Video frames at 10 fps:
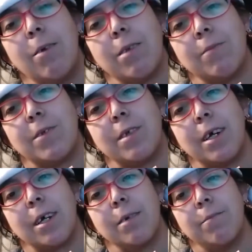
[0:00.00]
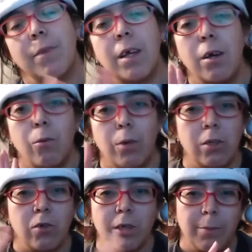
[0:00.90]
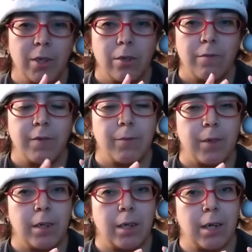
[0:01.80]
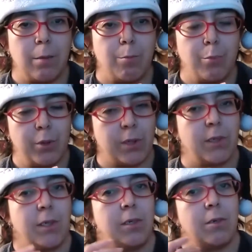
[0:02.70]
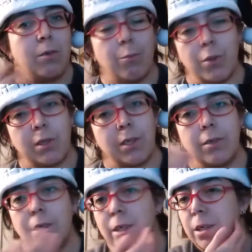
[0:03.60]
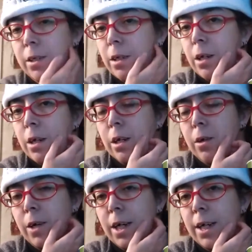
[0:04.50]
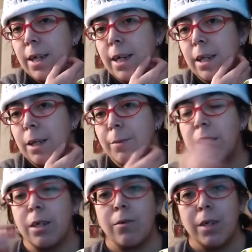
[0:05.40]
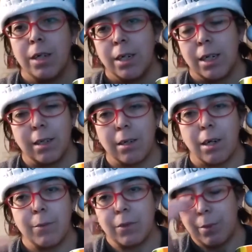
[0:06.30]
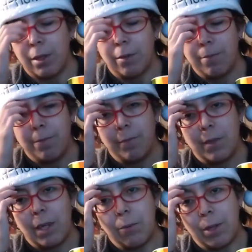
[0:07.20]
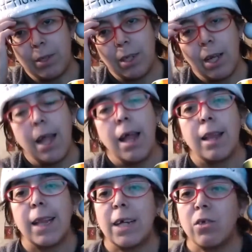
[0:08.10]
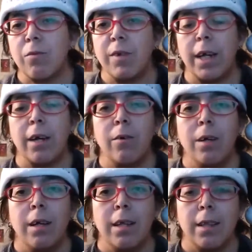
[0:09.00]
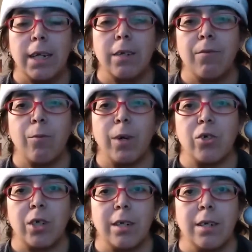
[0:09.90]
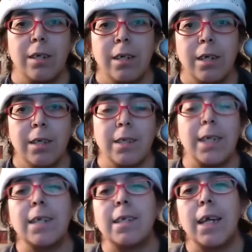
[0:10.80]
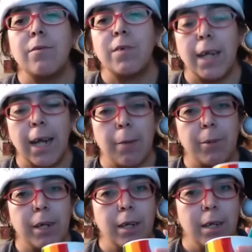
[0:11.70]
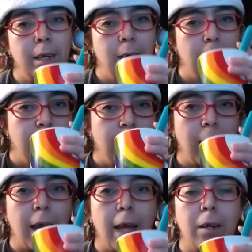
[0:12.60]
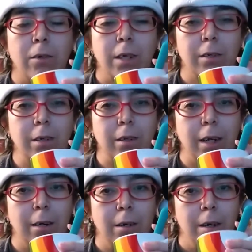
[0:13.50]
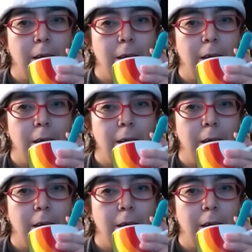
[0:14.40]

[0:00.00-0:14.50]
I'd love to talk. What are some of your favorite books or book series? Go ahead and let me know in the comments below. Anyways, that's all for now. Thank you for watching. Stay safe, stay happy, and I'll talk to y'all later.